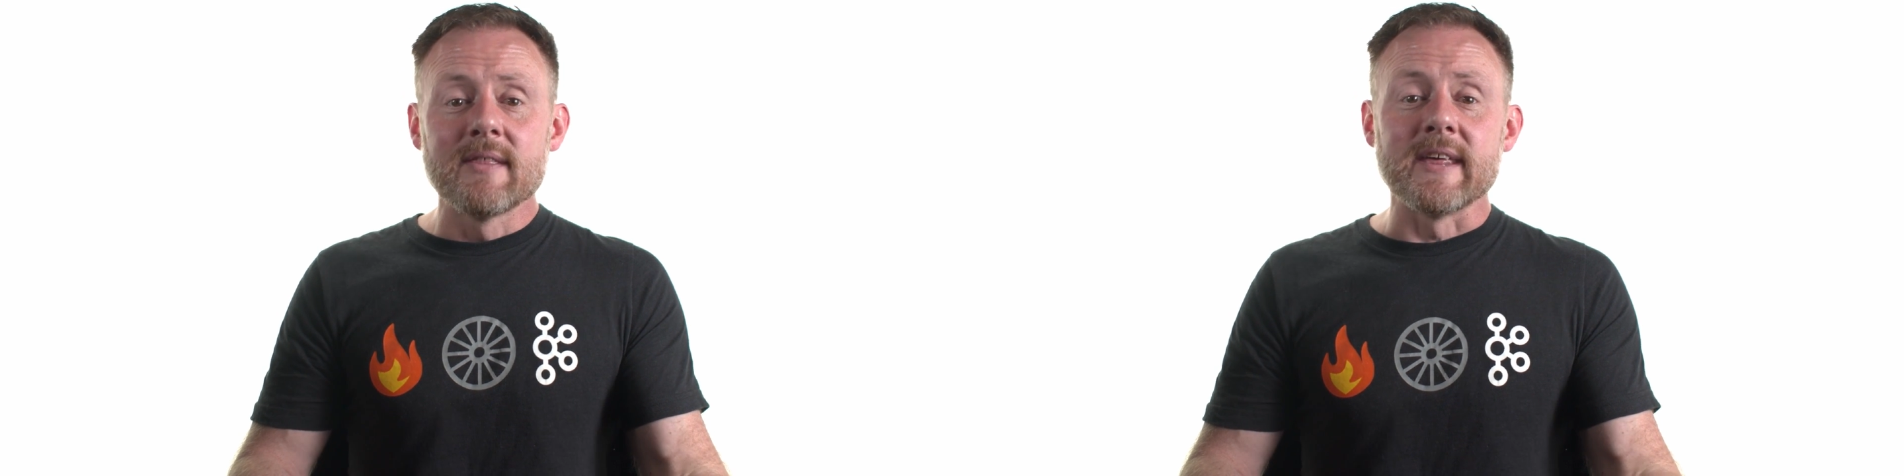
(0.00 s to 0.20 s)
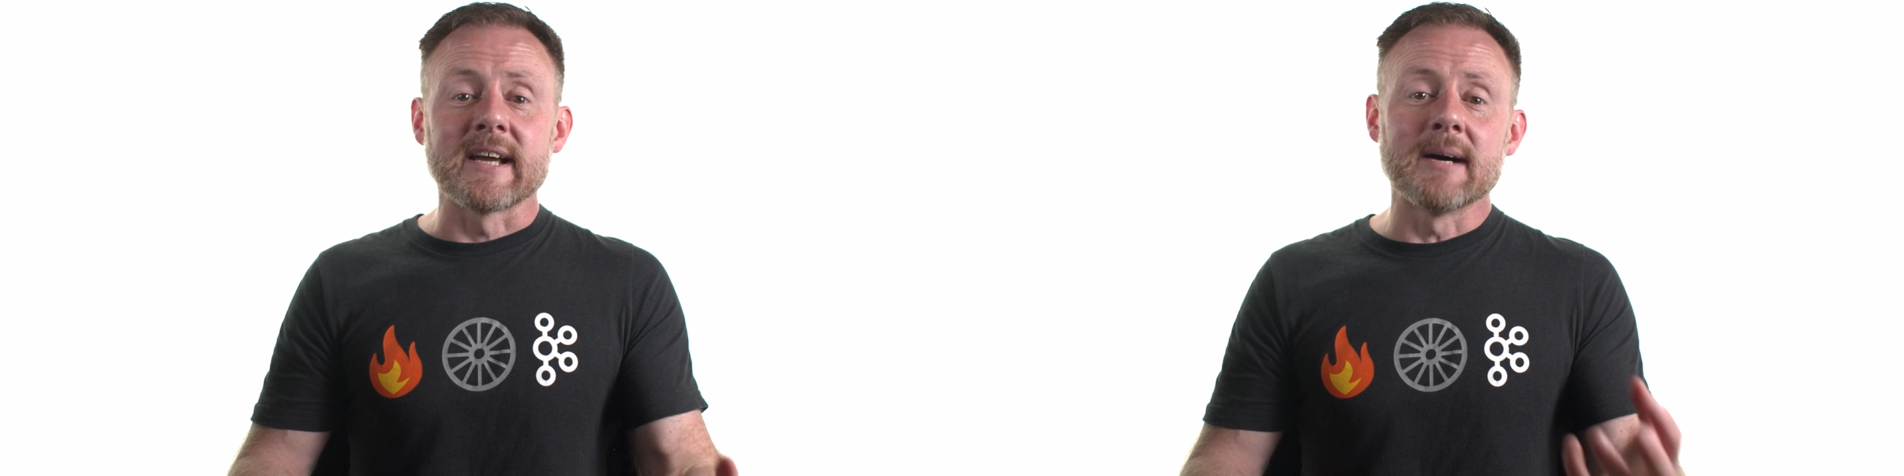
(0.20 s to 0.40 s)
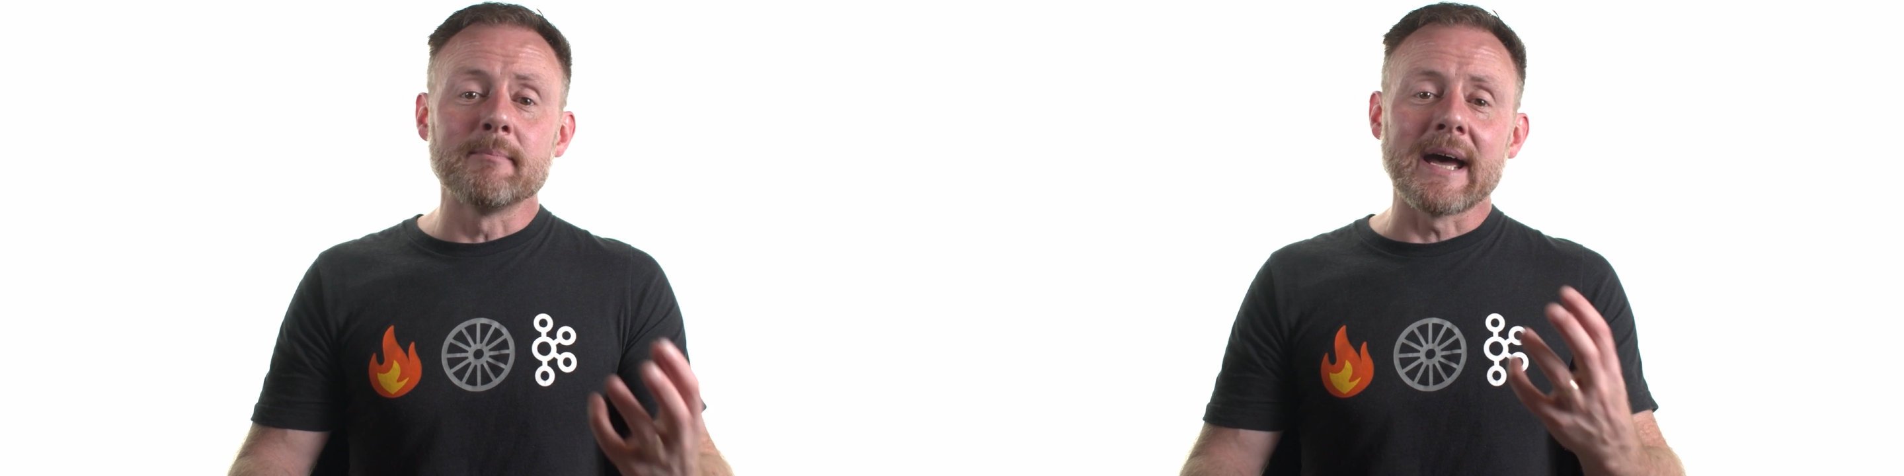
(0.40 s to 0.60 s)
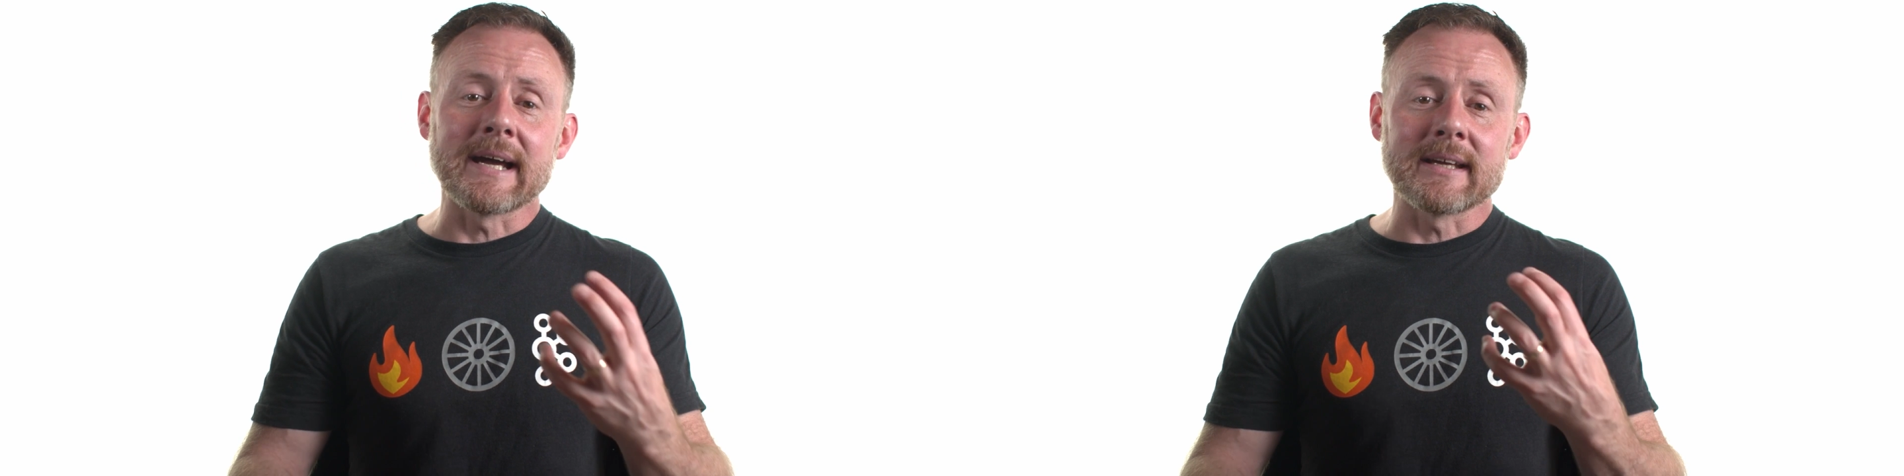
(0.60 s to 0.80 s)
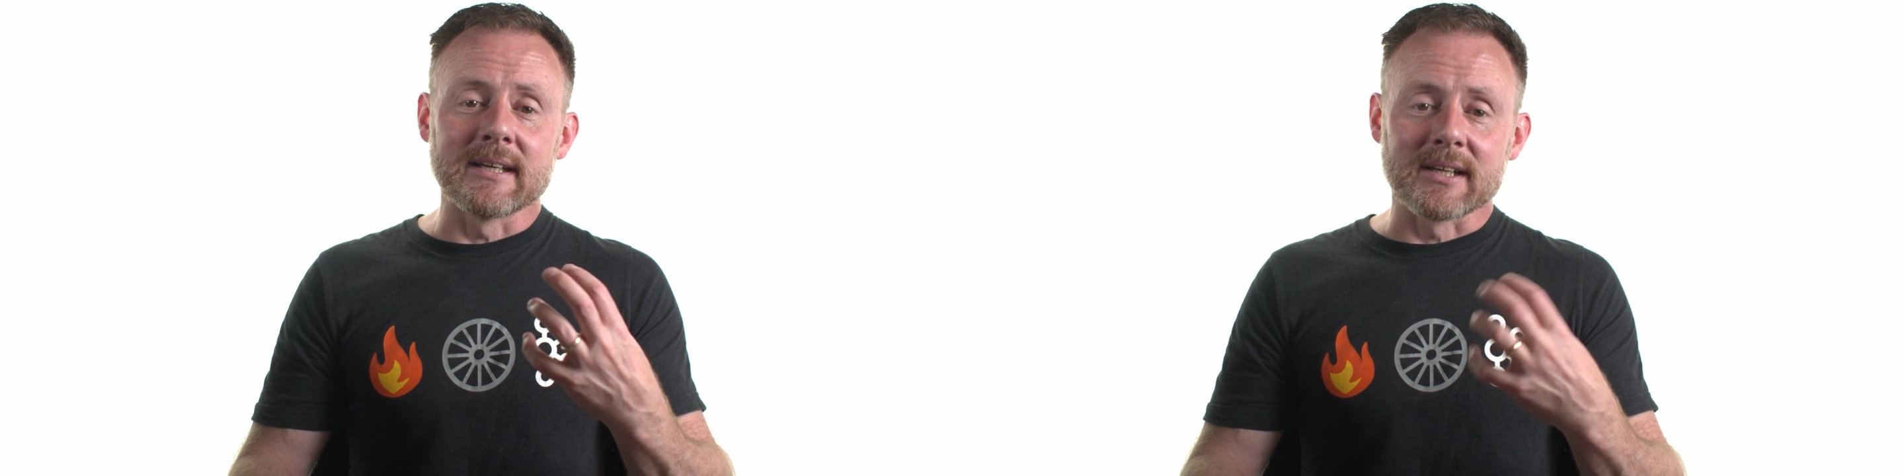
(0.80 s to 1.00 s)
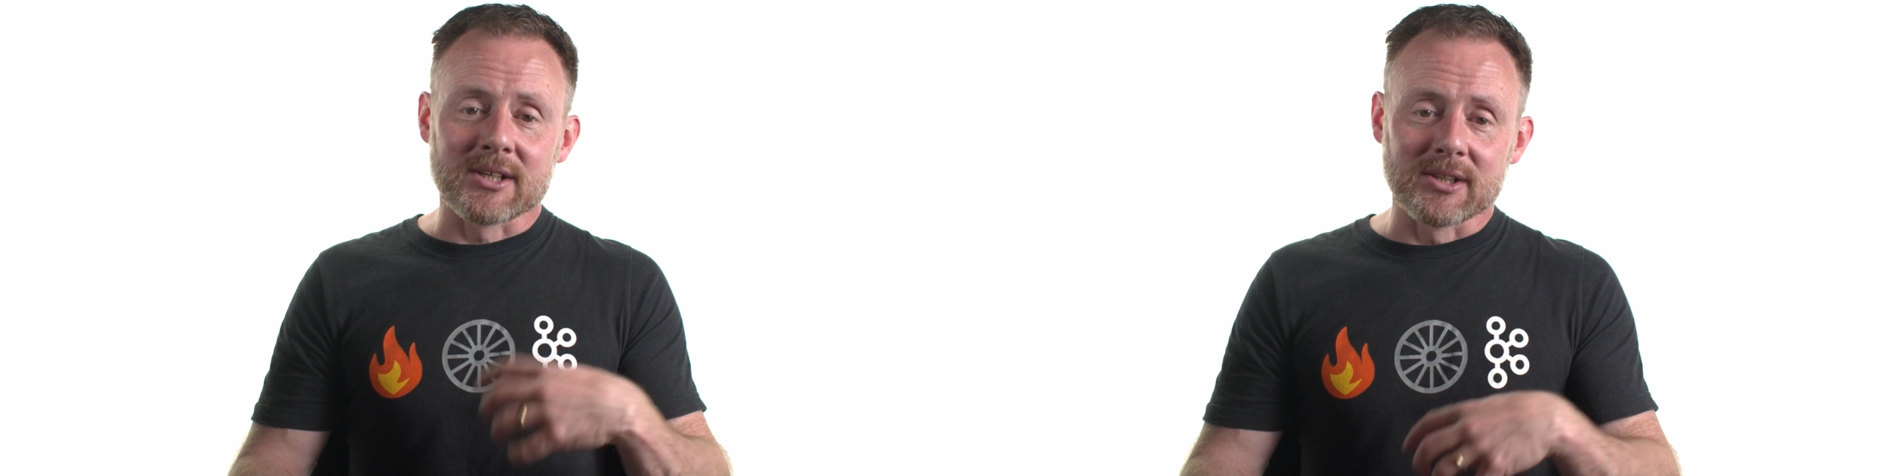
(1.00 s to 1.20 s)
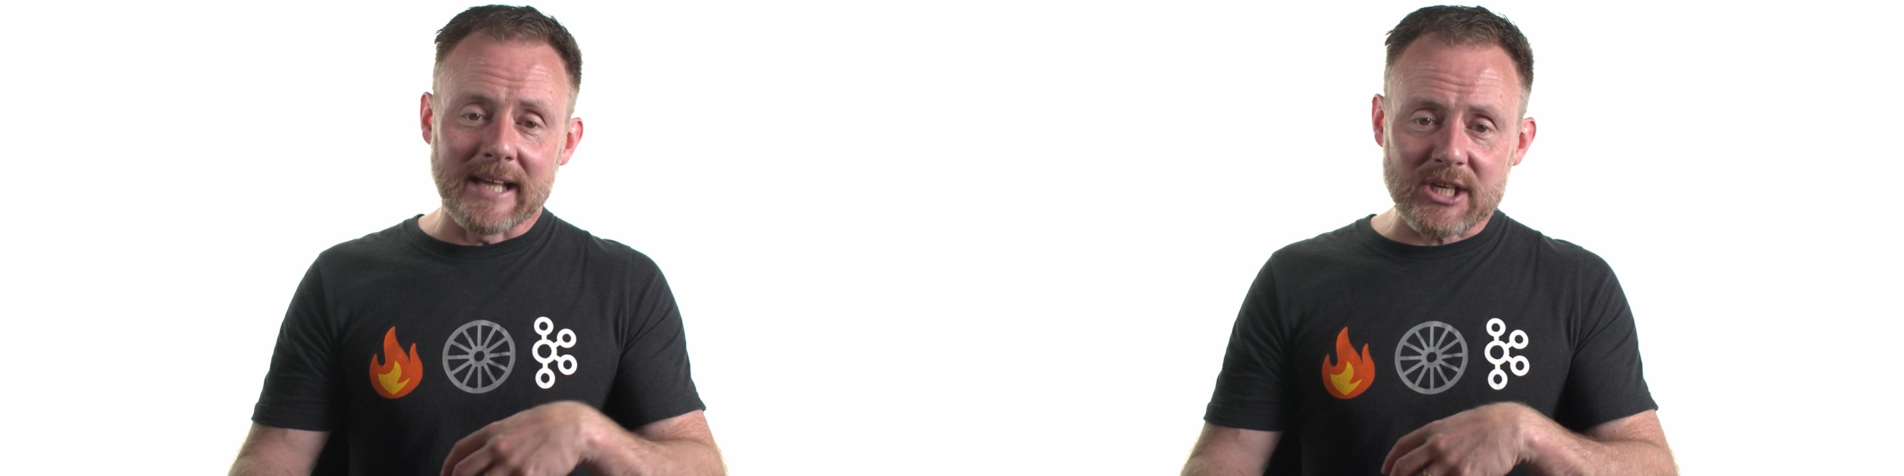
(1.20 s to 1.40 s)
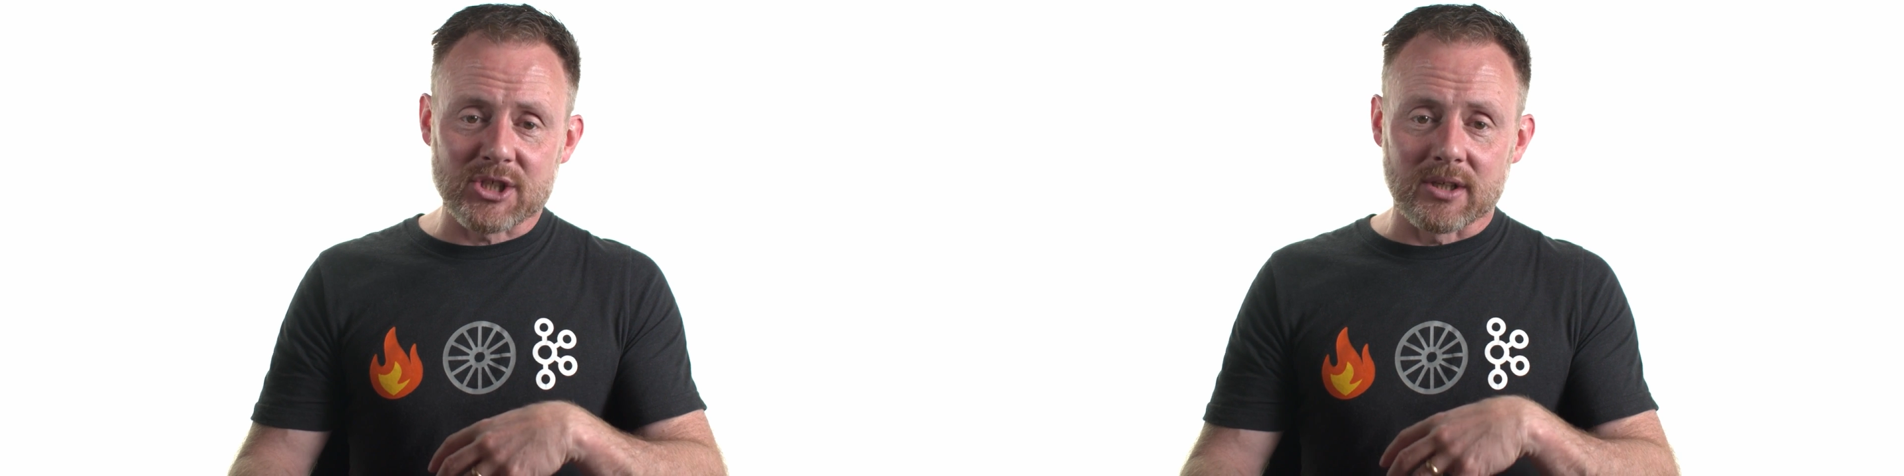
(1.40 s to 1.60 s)
they come back in a
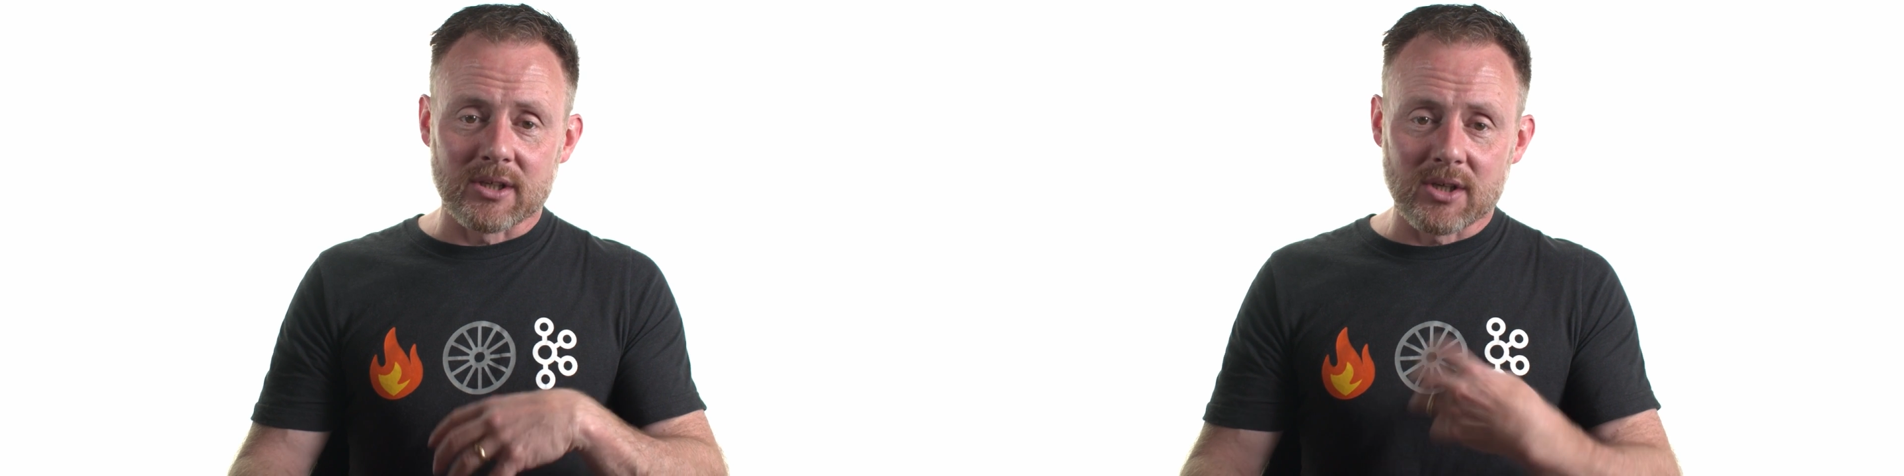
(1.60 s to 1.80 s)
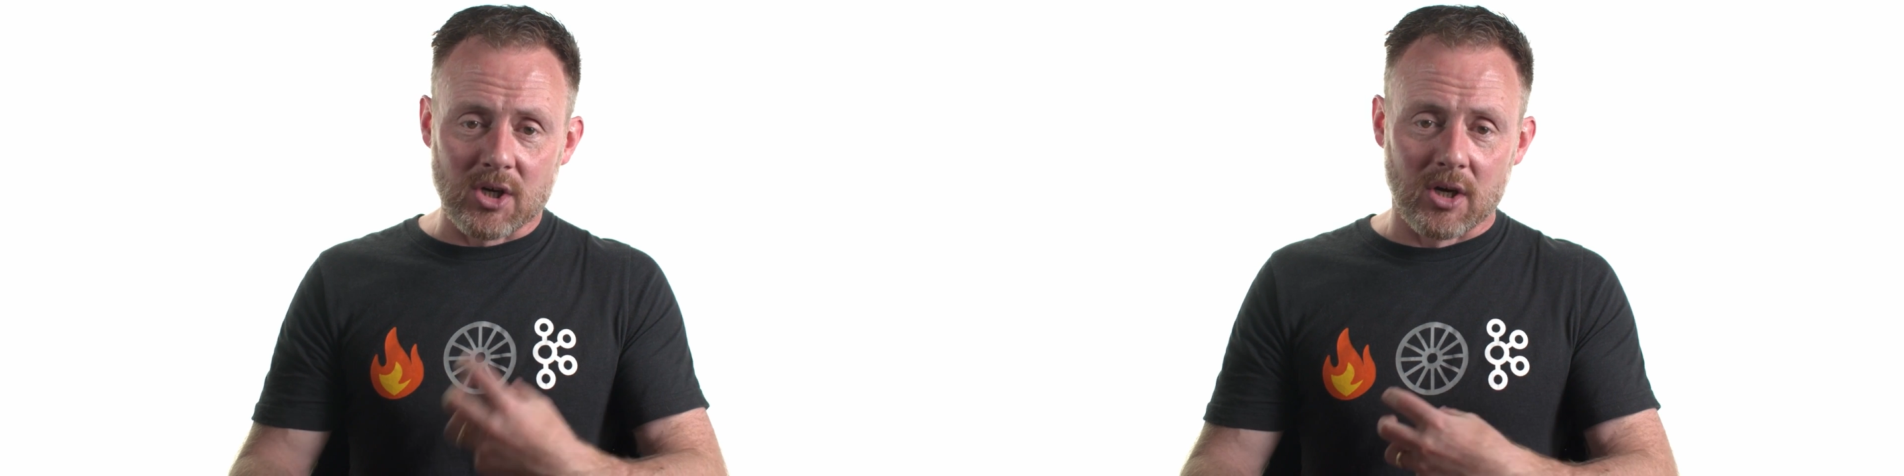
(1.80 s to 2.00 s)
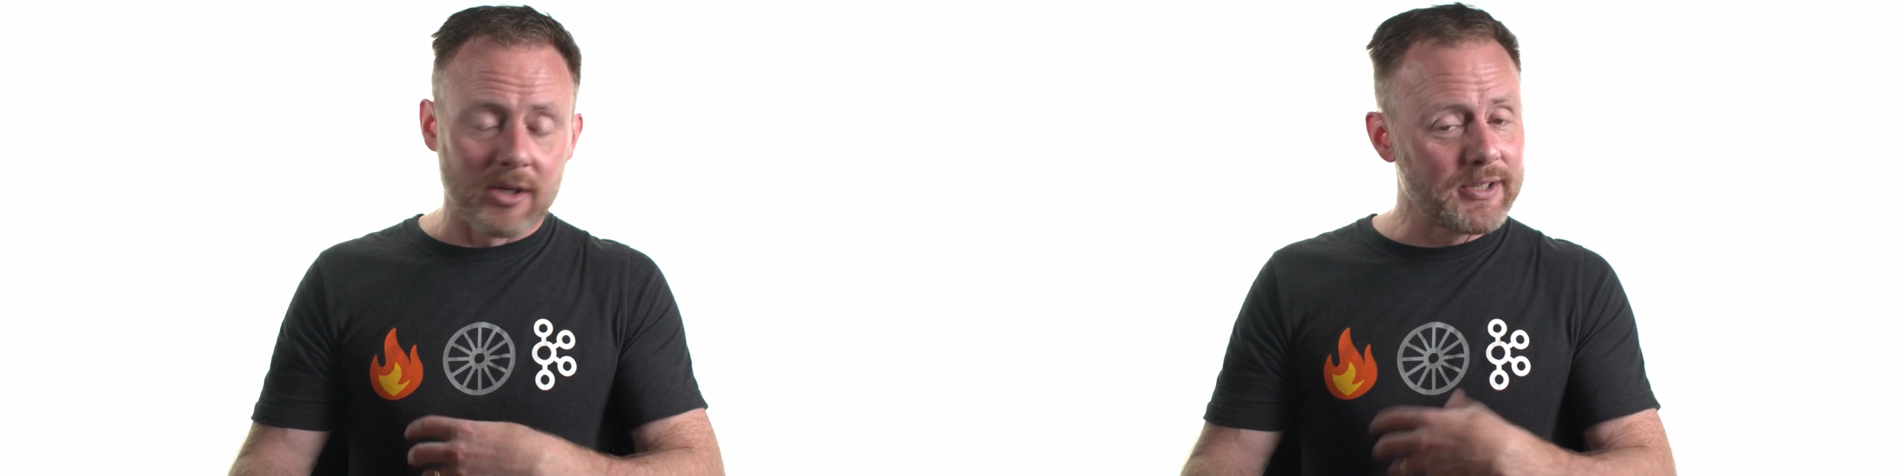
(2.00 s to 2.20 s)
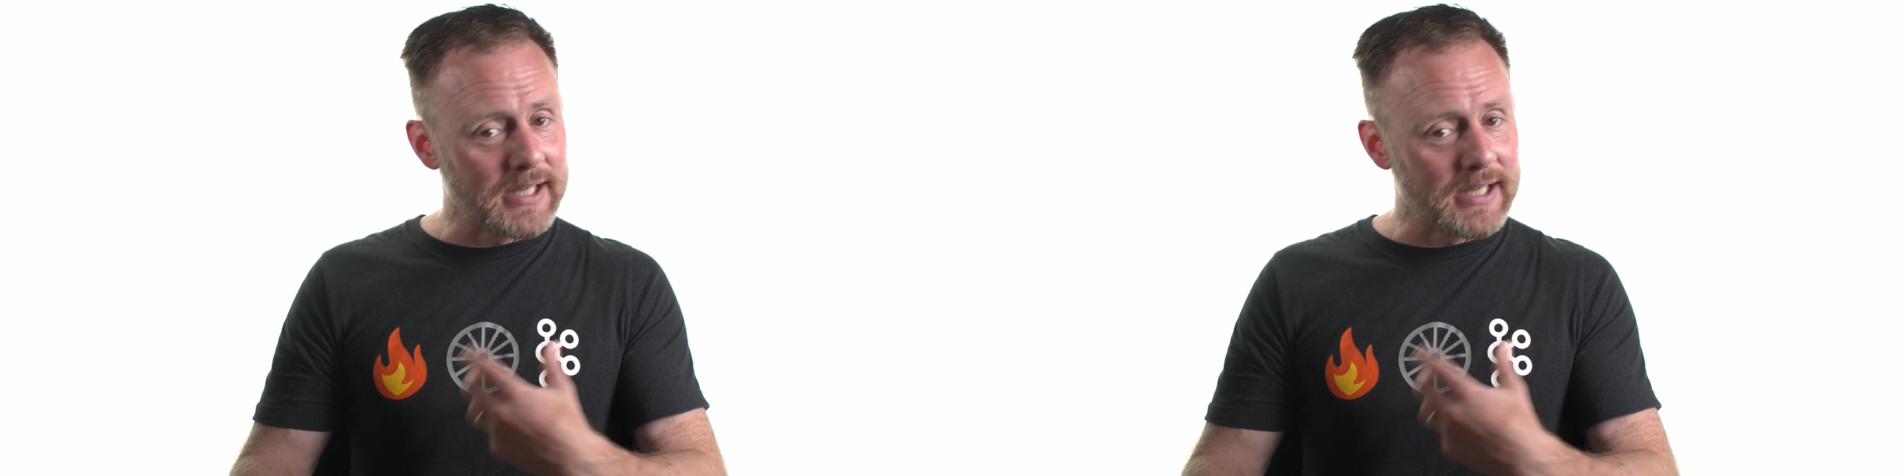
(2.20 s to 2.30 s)
collection called,